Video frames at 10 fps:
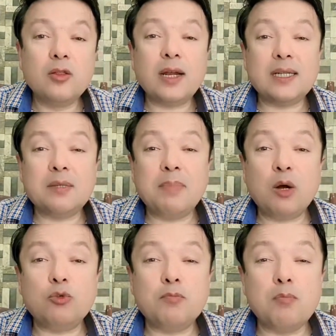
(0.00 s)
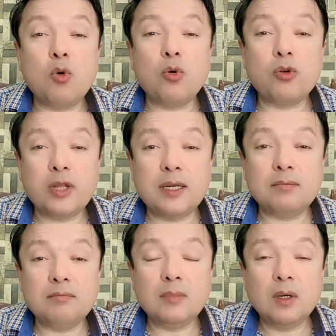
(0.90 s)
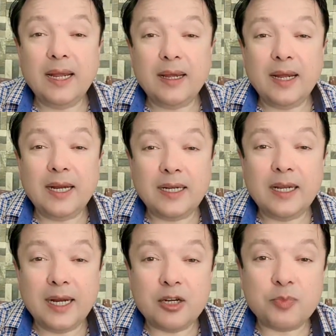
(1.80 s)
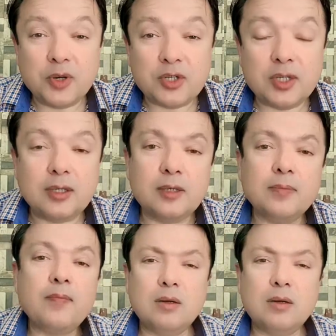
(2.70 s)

That is about more than 88%.